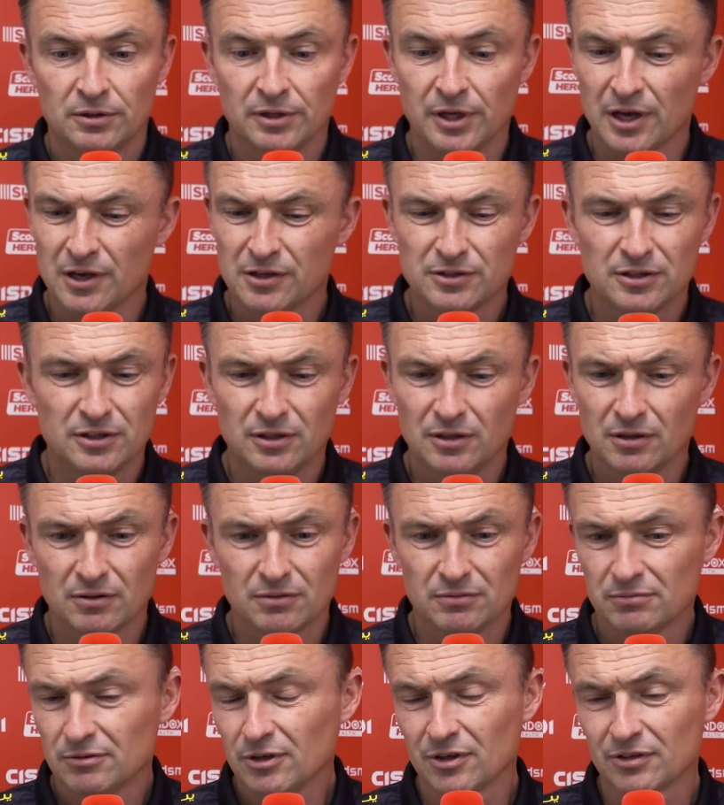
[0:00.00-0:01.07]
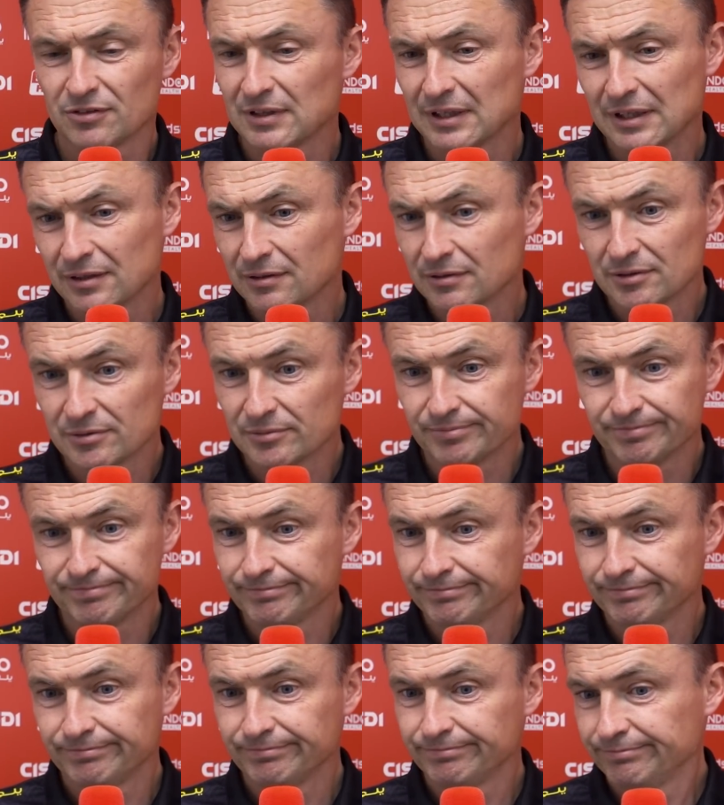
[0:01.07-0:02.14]
Honestly,
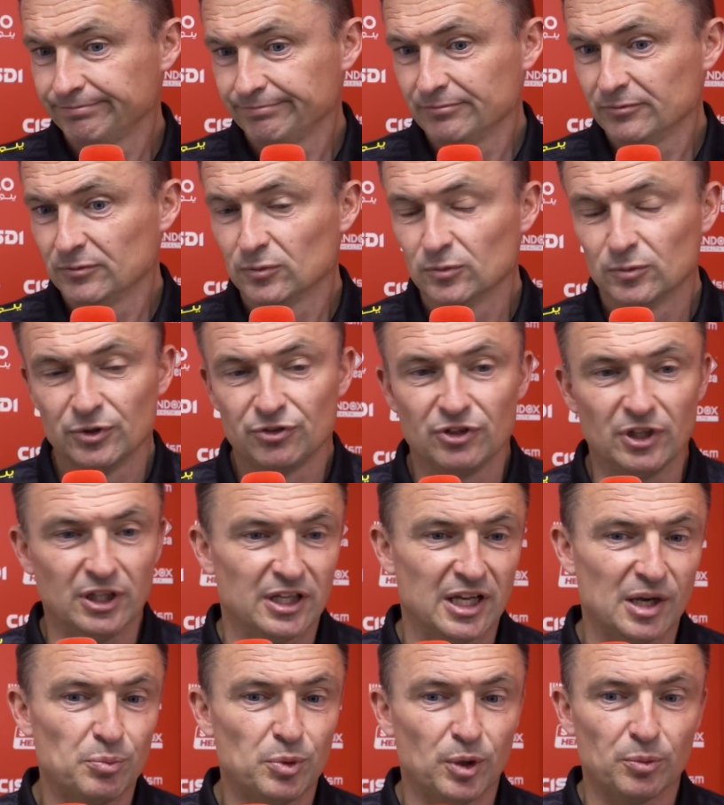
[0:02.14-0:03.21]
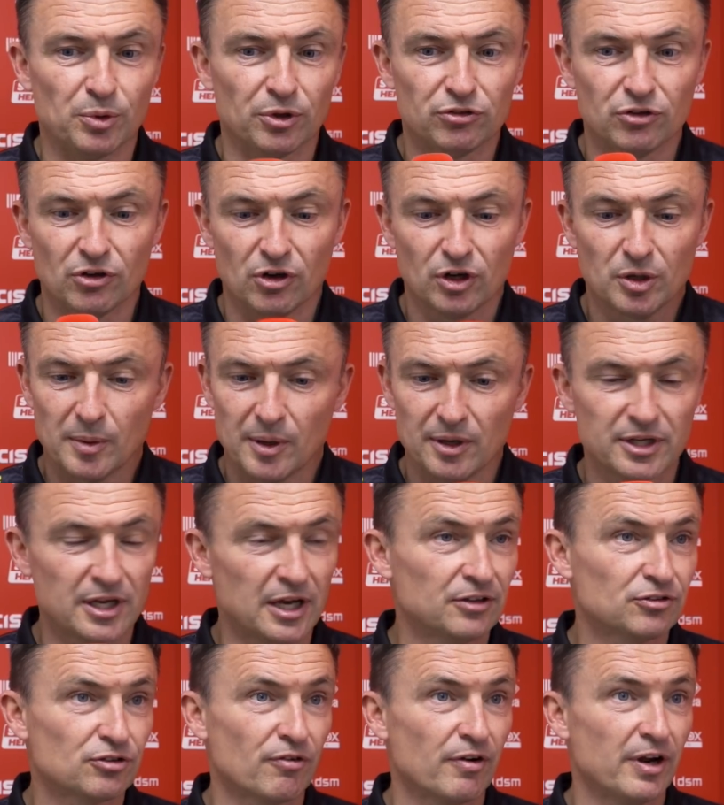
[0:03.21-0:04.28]
we're sitting there, people talk about,
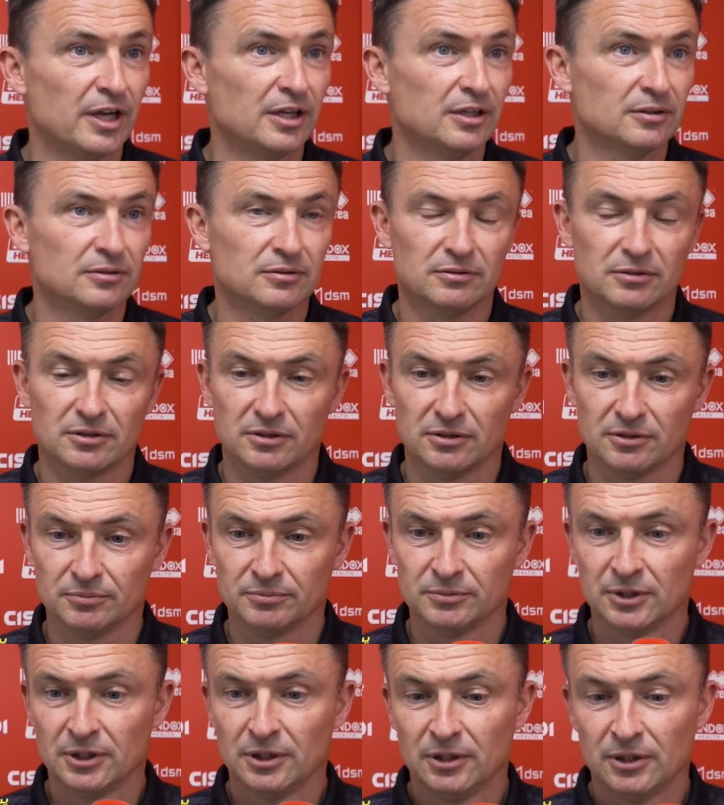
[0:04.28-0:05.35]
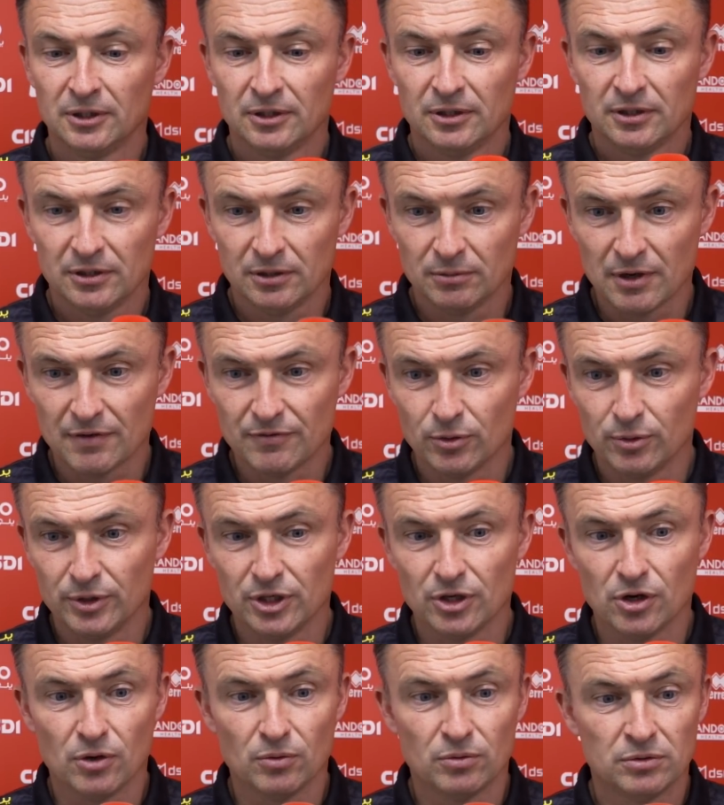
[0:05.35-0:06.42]
it's great. However, we
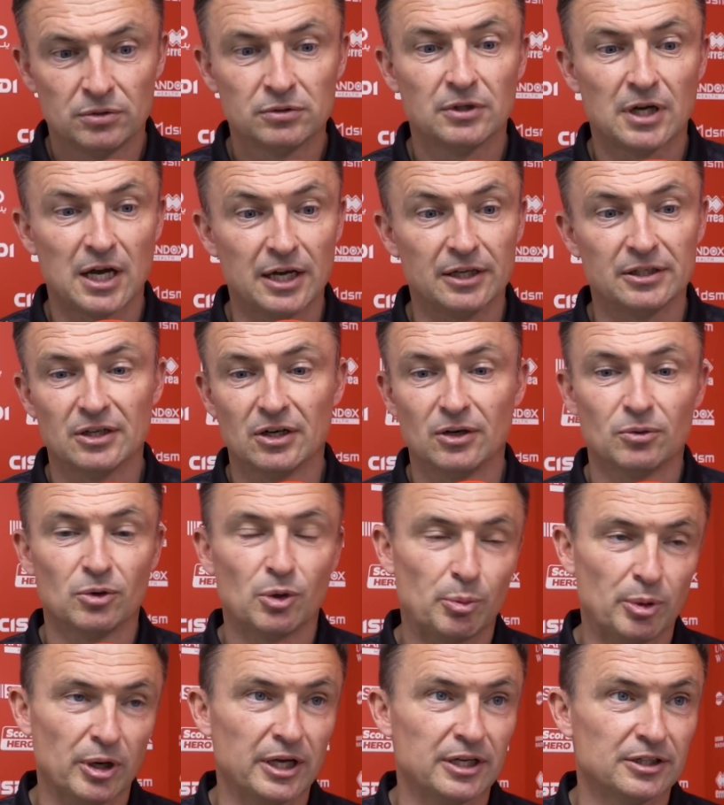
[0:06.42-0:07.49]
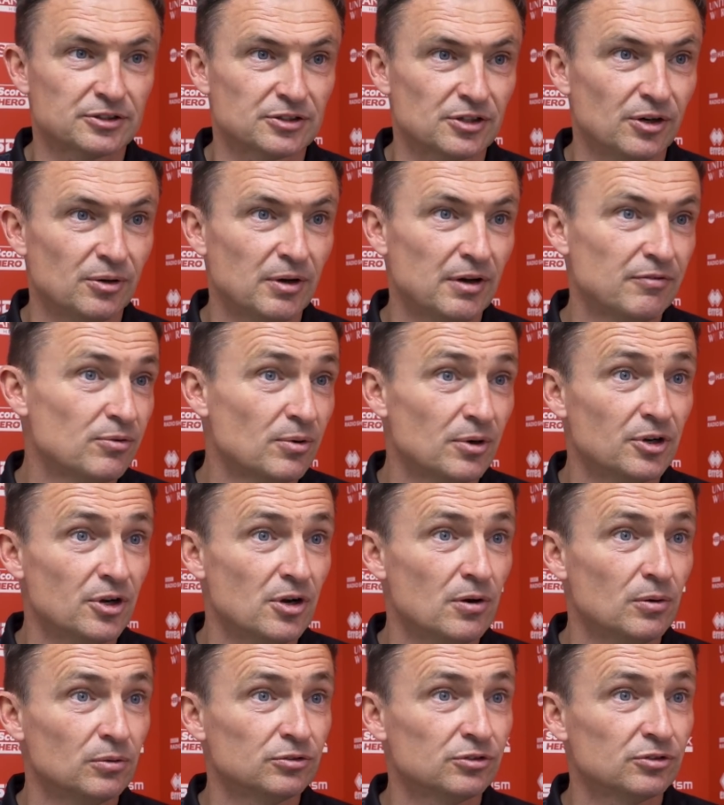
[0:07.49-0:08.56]
know, I know, the players know, everyone
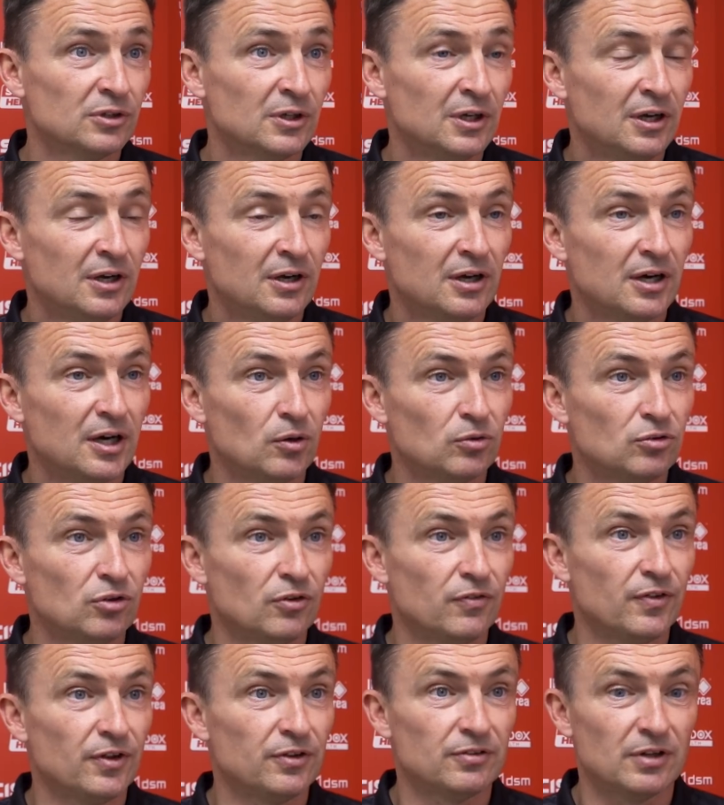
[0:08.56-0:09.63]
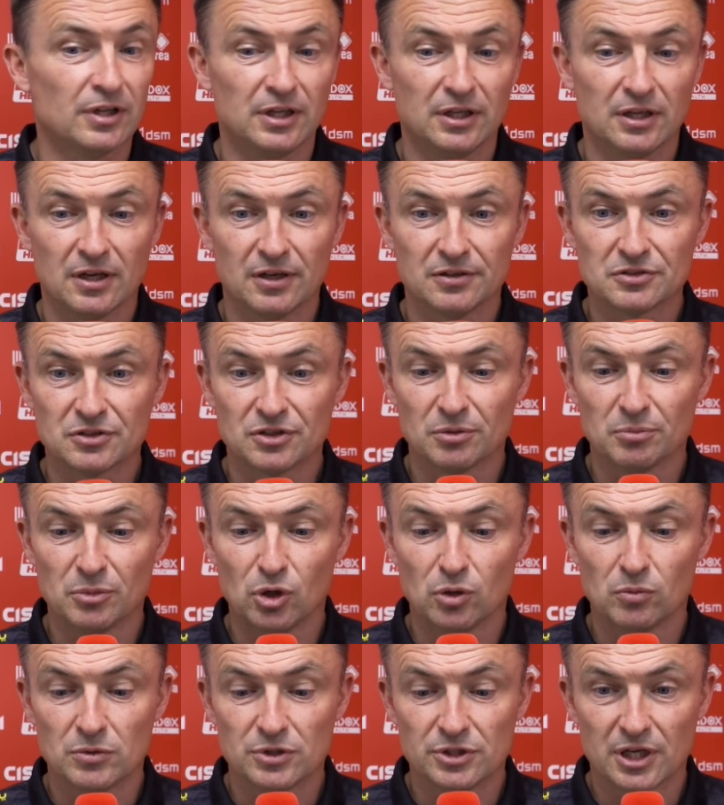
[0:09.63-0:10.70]
knows how tough this league is, and the
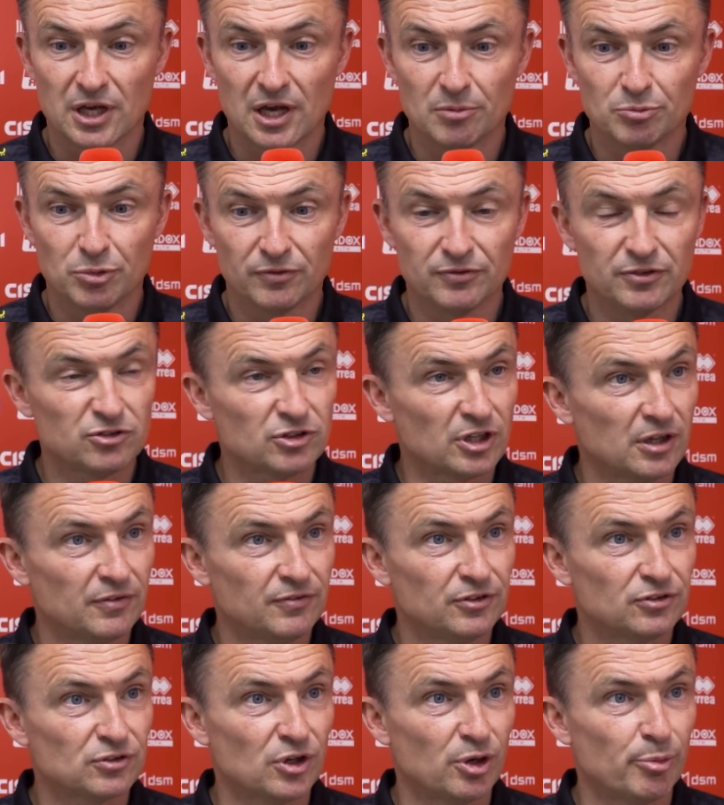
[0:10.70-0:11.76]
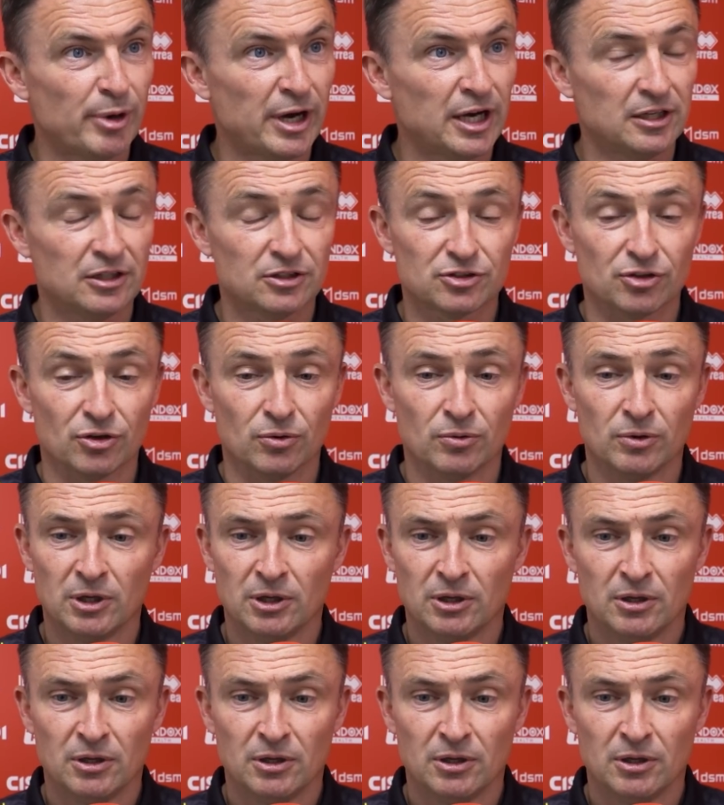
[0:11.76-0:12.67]
moment you get above yourself, it's going to bite you. So